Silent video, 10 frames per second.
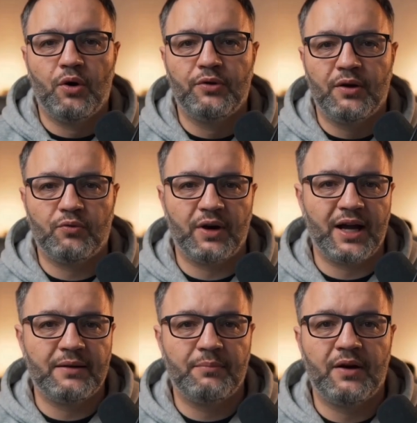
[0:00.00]
on the
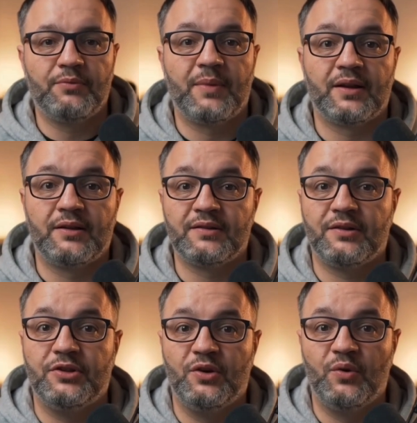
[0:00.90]
right mouse button
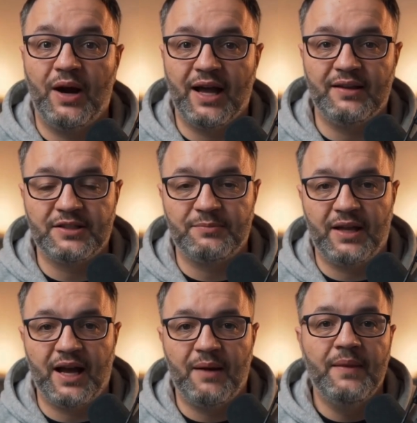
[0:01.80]
so edits
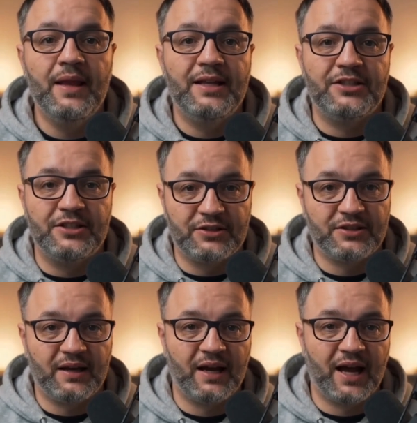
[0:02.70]
become
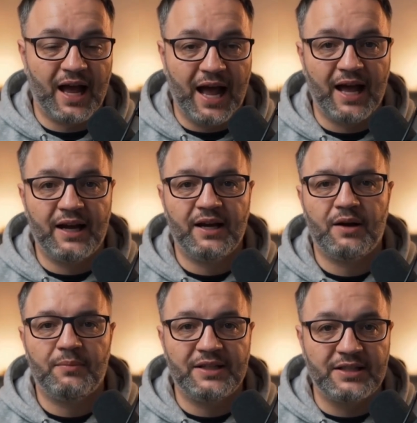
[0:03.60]
instant. I highly
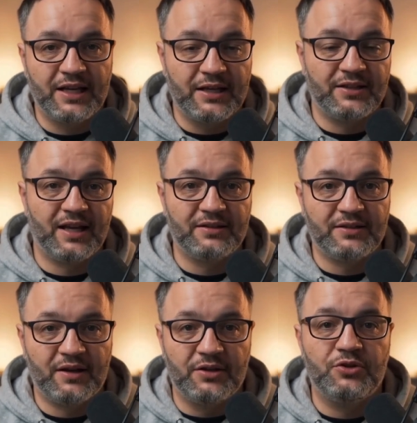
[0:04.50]
recommend setting that
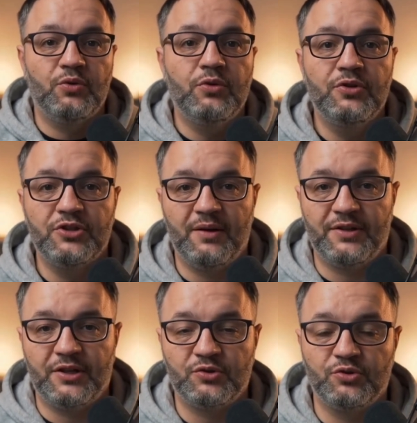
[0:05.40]
third tool to
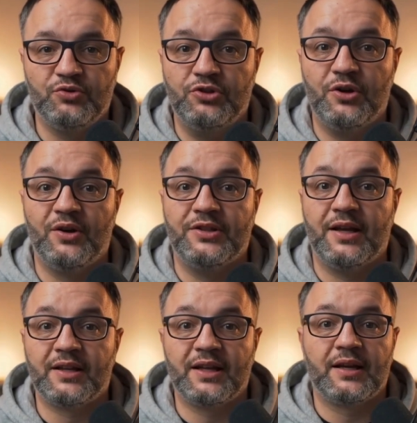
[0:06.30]
something you use
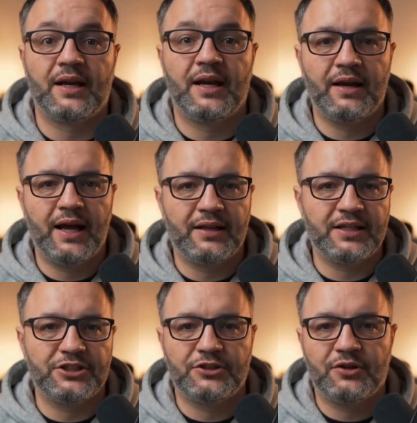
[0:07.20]
constantly, like the
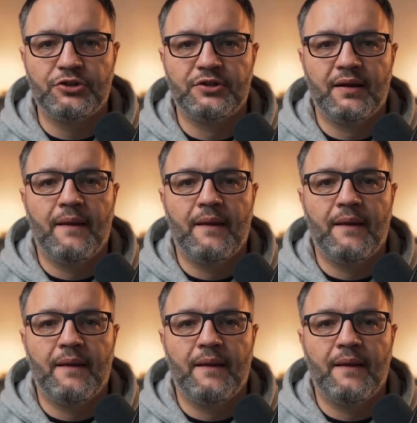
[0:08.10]
scissors.